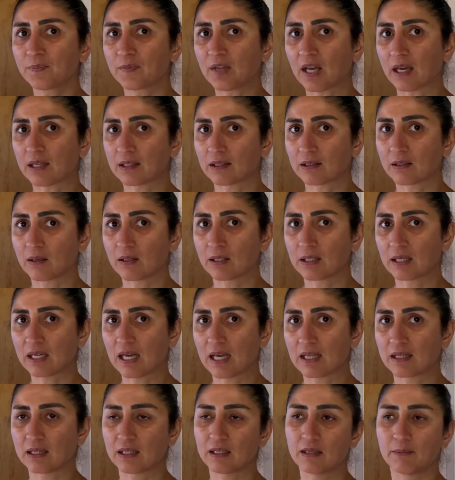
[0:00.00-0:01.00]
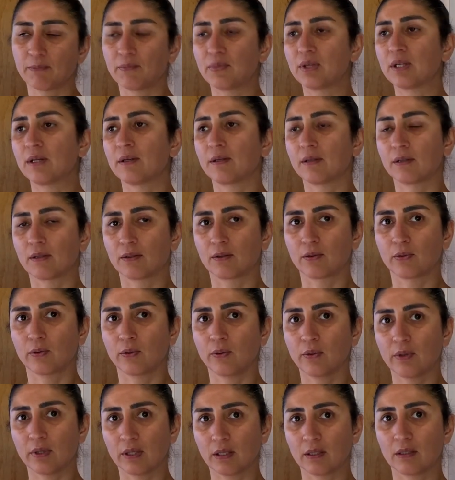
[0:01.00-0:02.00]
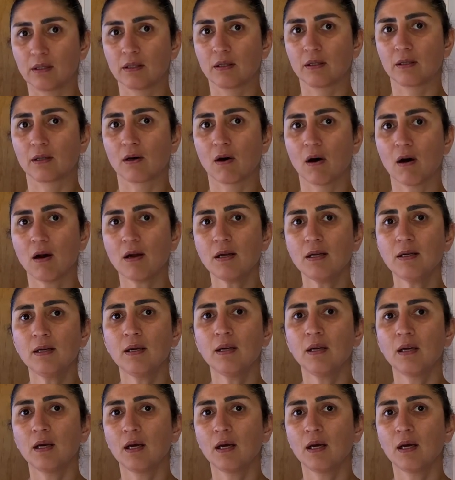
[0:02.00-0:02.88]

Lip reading: as long as they built it to the design,